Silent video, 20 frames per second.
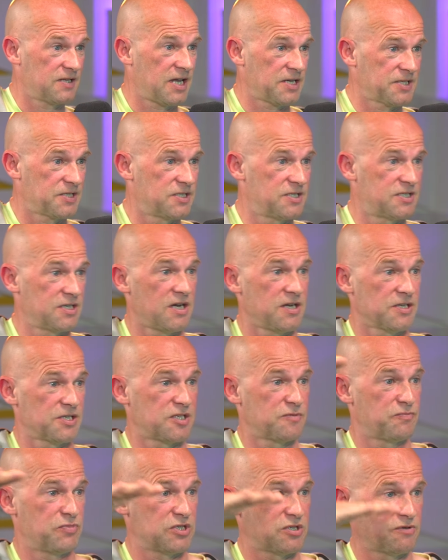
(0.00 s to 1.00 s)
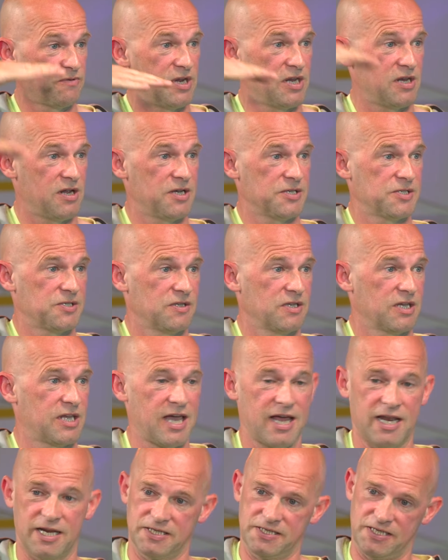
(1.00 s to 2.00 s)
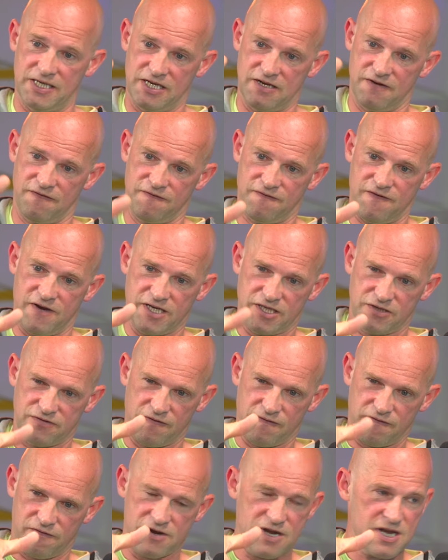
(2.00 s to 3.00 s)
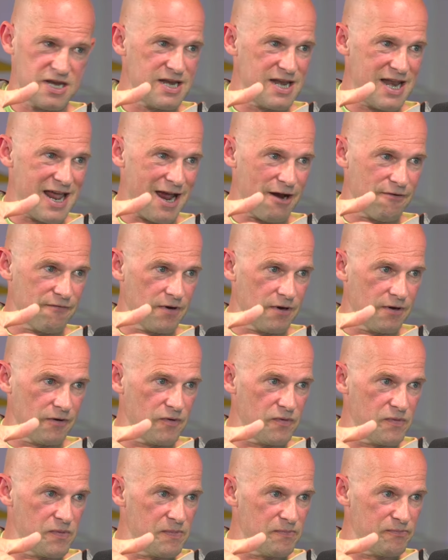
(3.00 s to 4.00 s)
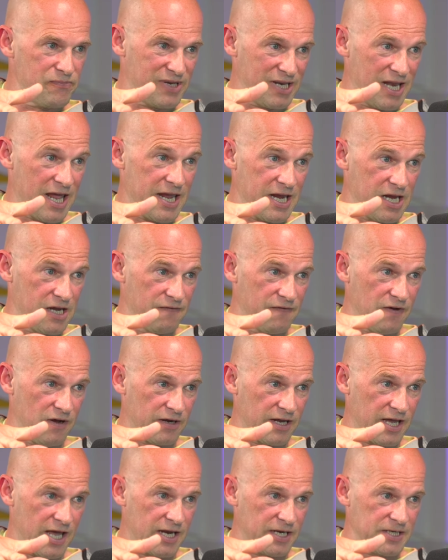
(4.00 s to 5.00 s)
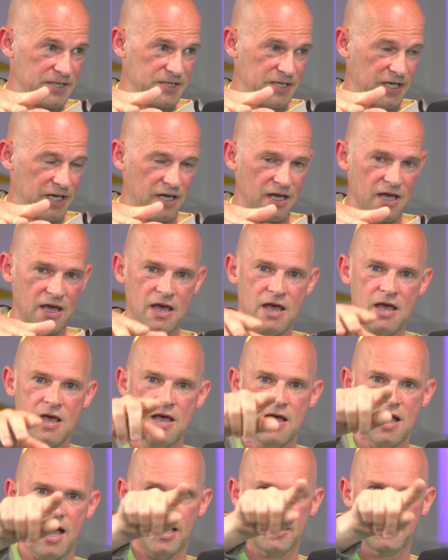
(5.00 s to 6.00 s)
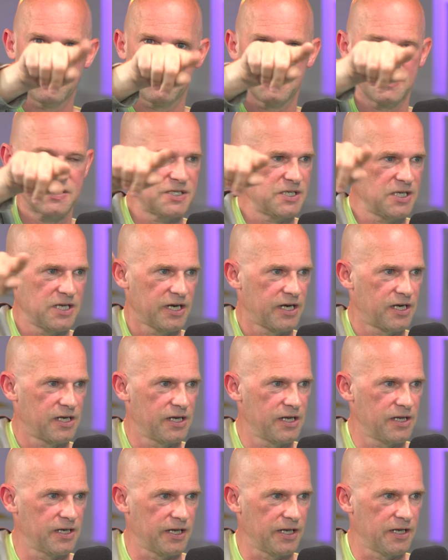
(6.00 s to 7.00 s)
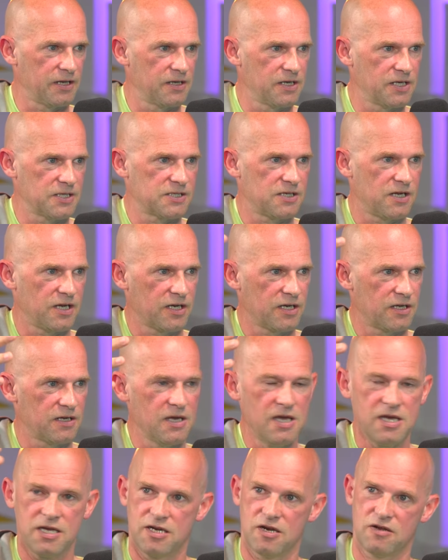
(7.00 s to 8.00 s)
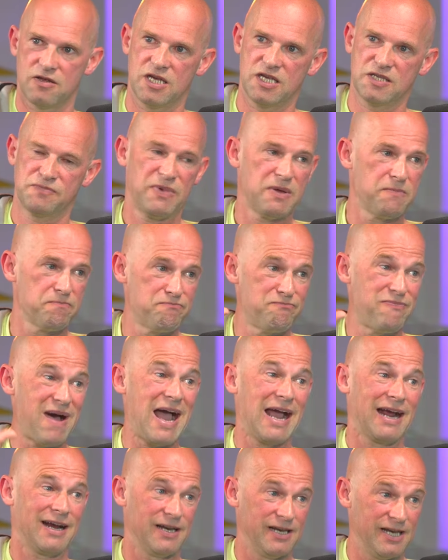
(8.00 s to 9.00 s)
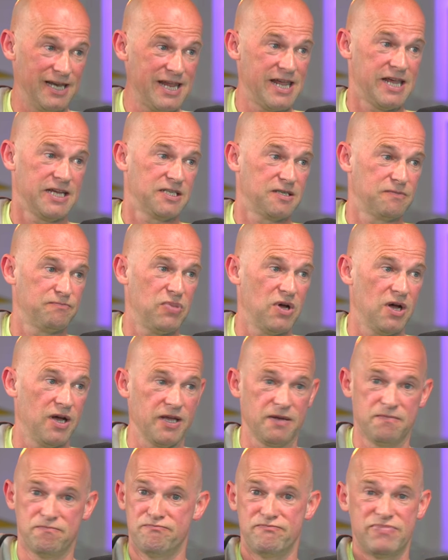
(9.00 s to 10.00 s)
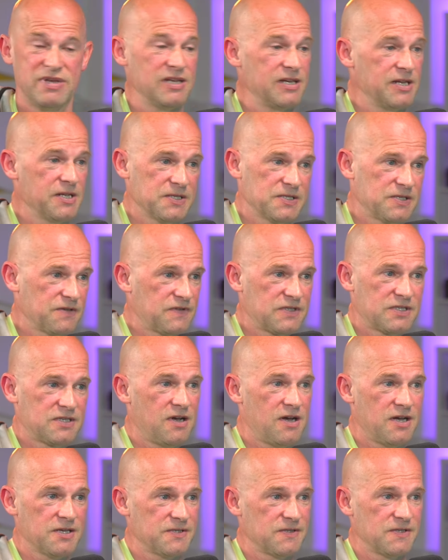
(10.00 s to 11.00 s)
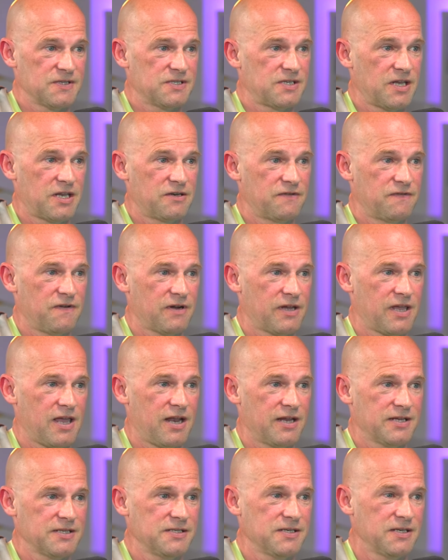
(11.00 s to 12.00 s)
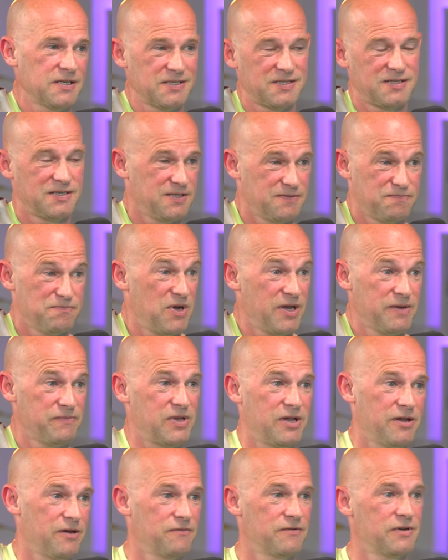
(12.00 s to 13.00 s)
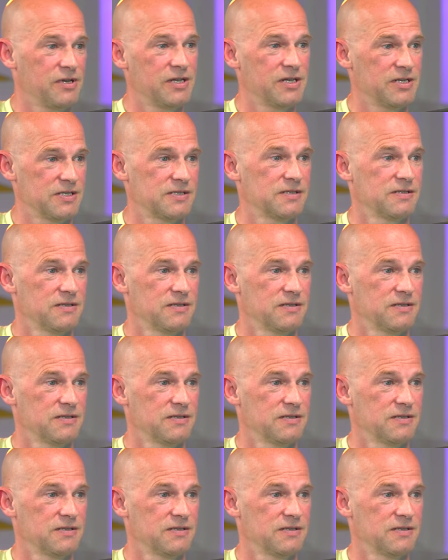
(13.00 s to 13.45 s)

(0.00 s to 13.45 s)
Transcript: That's dust between us and the galaxy, confined to a very narrow plane of our galaxy, and you can see it clearly. It's like it's been backlit by billions of stars in the center of our galaxy. It's mind-blowing. It really is.